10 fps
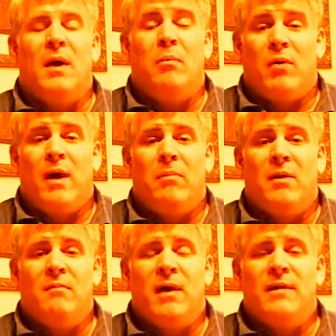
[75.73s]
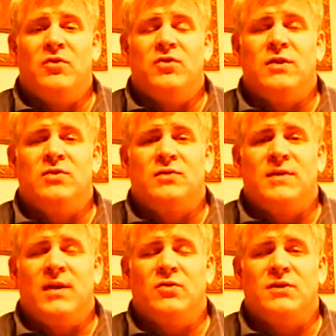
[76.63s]
a problem by the Judicial
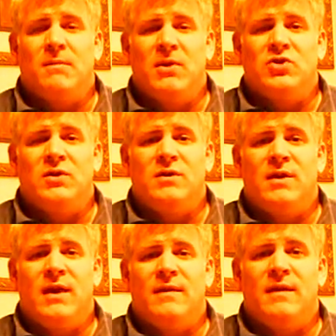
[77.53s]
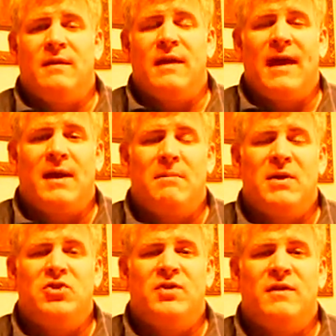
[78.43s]
Standards Commission, and that
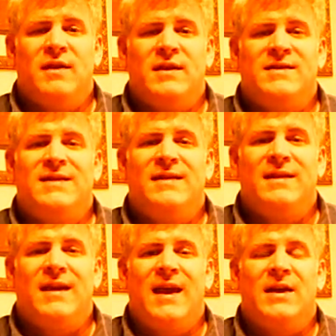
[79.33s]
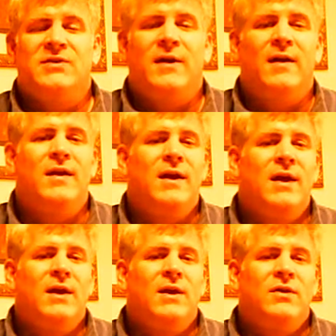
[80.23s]
commission then sent the case on
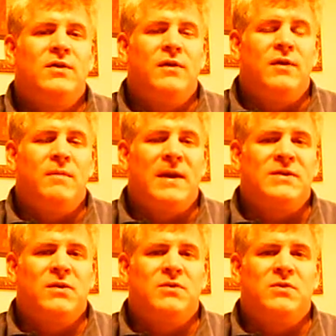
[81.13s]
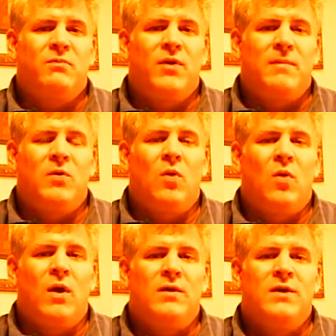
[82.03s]
to the New Mexico Supreme
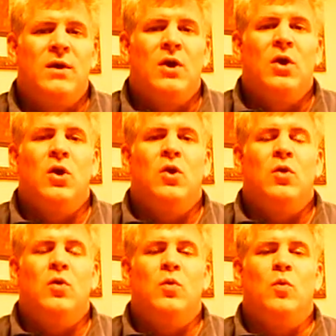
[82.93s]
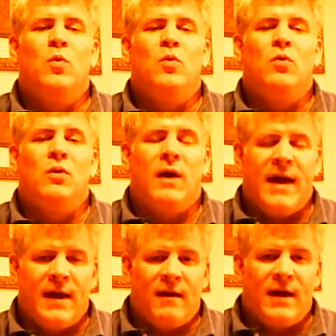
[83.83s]
Court, who
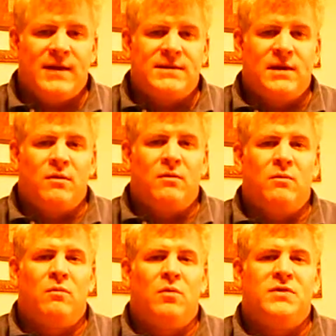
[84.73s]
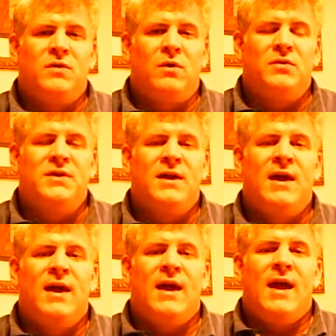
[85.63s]
analyzed their result
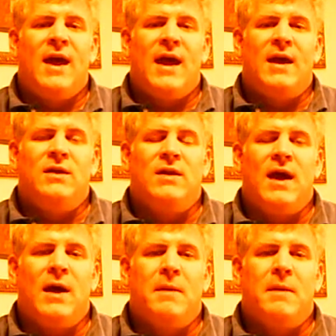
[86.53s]
and